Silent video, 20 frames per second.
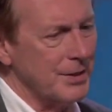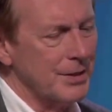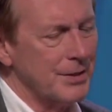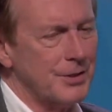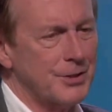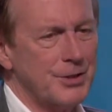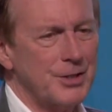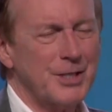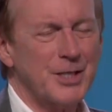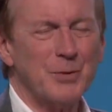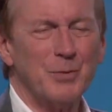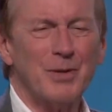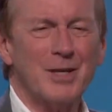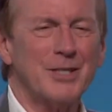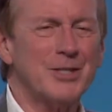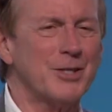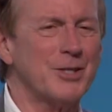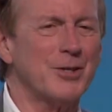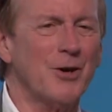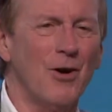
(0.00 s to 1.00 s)
She said, well,
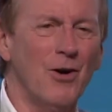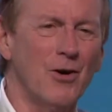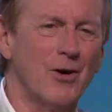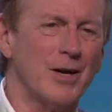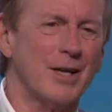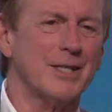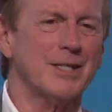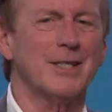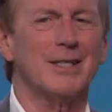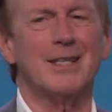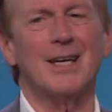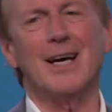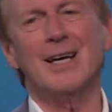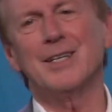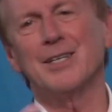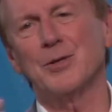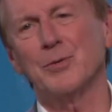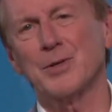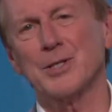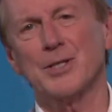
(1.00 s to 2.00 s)
that's just hard. I said, I
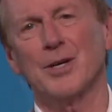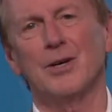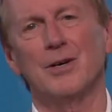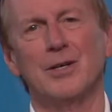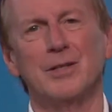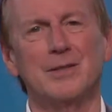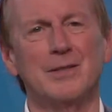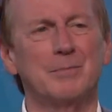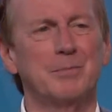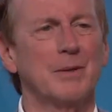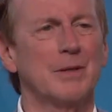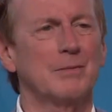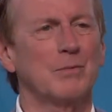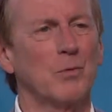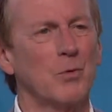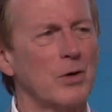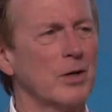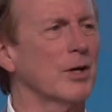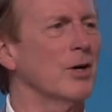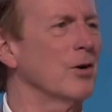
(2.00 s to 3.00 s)
know it's hard, but
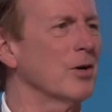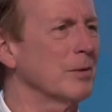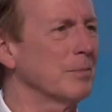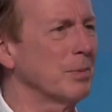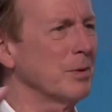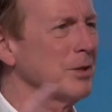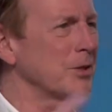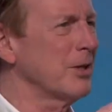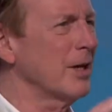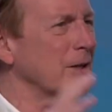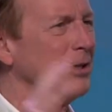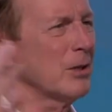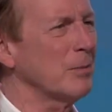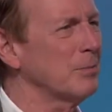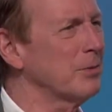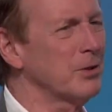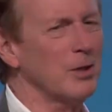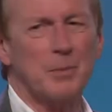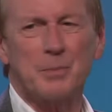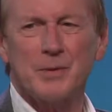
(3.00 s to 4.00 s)
work on it. Put
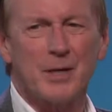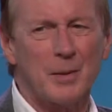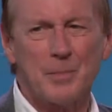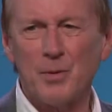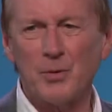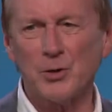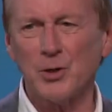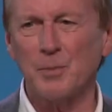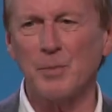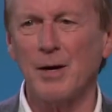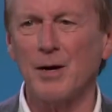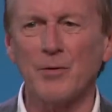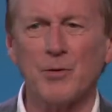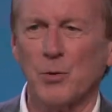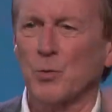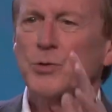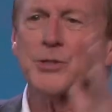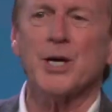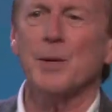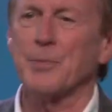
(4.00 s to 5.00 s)
duct tape on your mouth
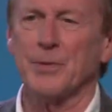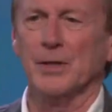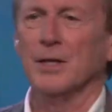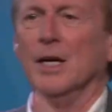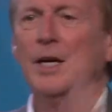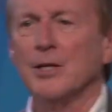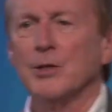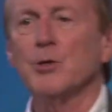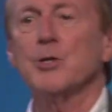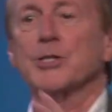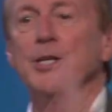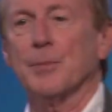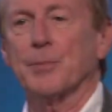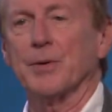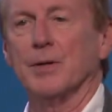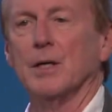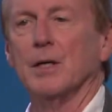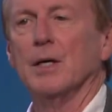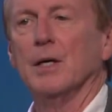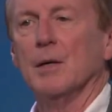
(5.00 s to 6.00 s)
or something. Do
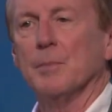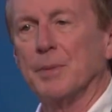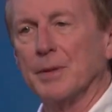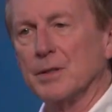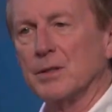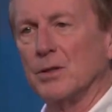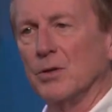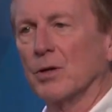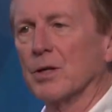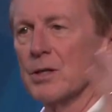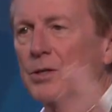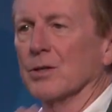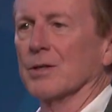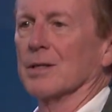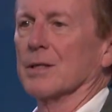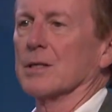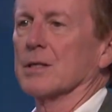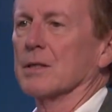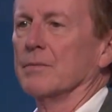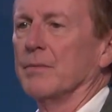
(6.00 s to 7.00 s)
something, but you can do
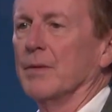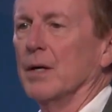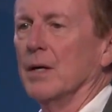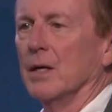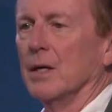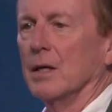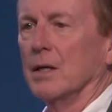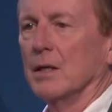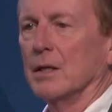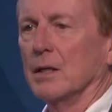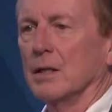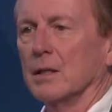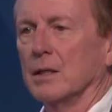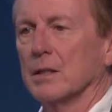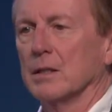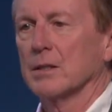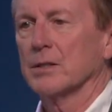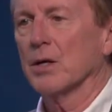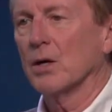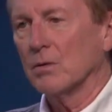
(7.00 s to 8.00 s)
this.
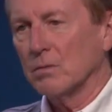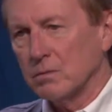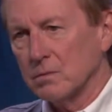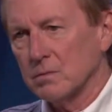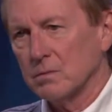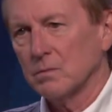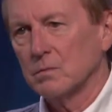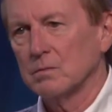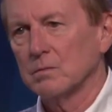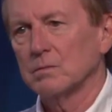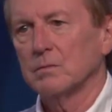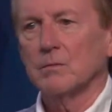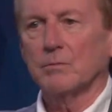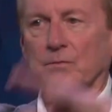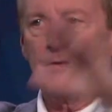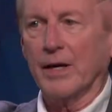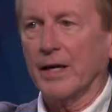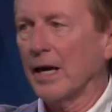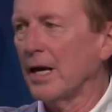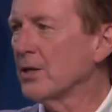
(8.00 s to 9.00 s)
So
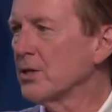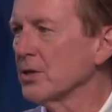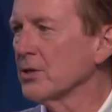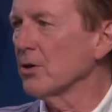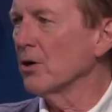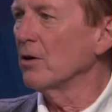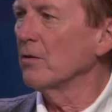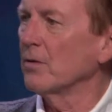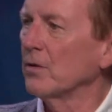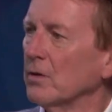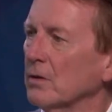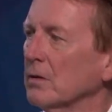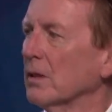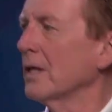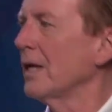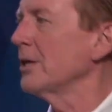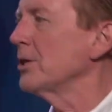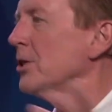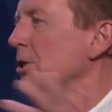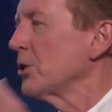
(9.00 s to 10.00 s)
vacation's over,
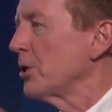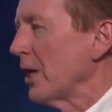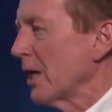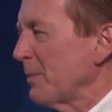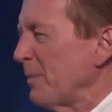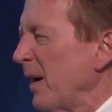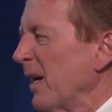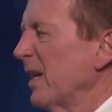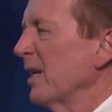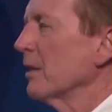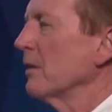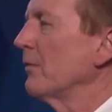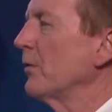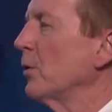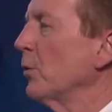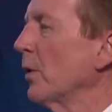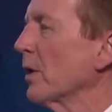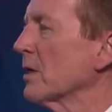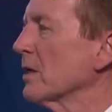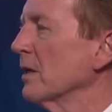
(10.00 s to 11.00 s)
and I just checked back in a
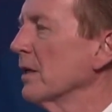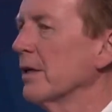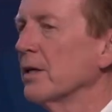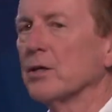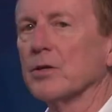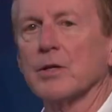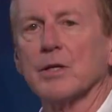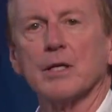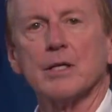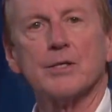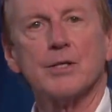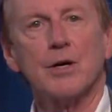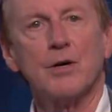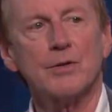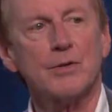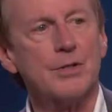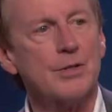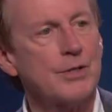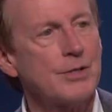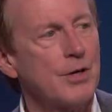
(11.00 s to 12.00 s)
few weeks later, and I
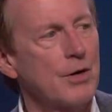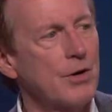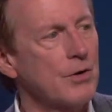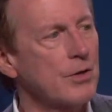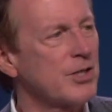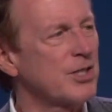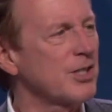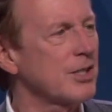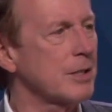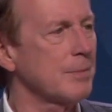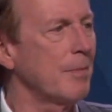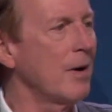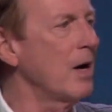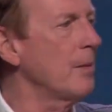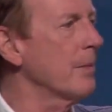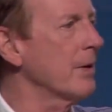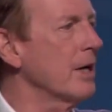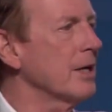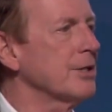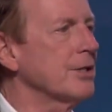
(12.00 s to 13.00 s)
talked to the daughter. She says,
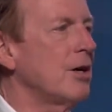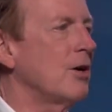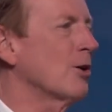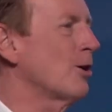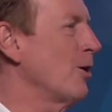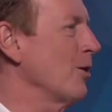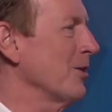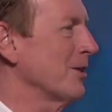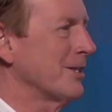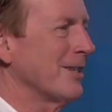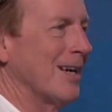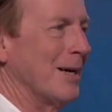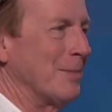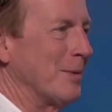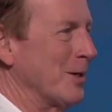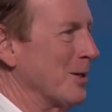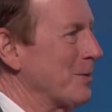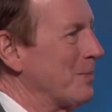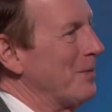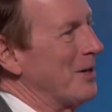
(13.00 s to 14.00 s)
Mom and I talk all the time
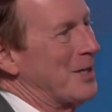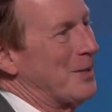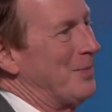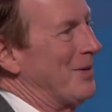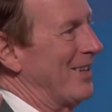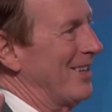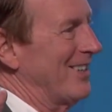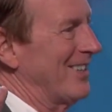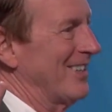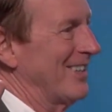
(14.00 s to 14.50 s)
now. It's much better.